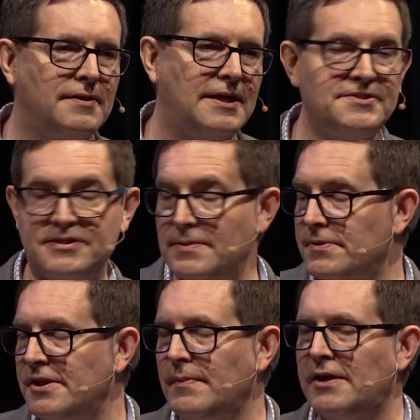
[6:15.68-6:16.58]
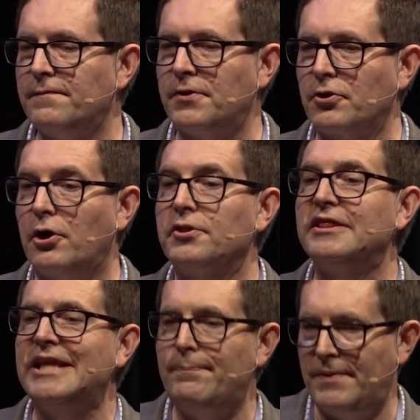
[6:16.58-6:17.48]
And that's typically made of what are called
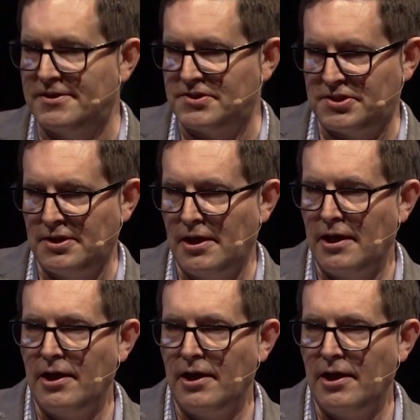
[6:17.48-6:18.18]
lipids,